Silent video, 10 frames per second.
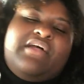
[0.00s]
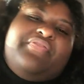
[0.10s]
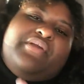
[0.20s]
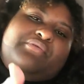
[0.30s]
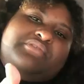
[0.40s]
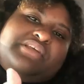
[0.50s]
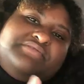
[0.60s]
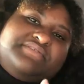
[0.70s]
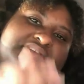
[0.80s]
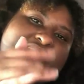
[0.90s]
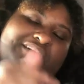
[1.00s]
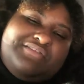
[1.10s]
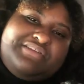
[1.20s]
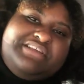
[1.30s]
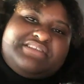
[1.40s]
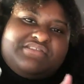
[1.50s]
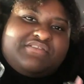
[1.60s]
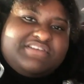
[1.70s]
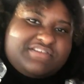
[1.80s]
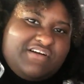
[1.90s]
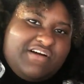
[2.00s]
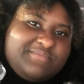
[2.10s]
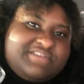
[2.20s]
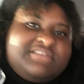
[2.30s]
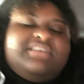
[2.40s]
they would they used to get on their knees and cross their arms,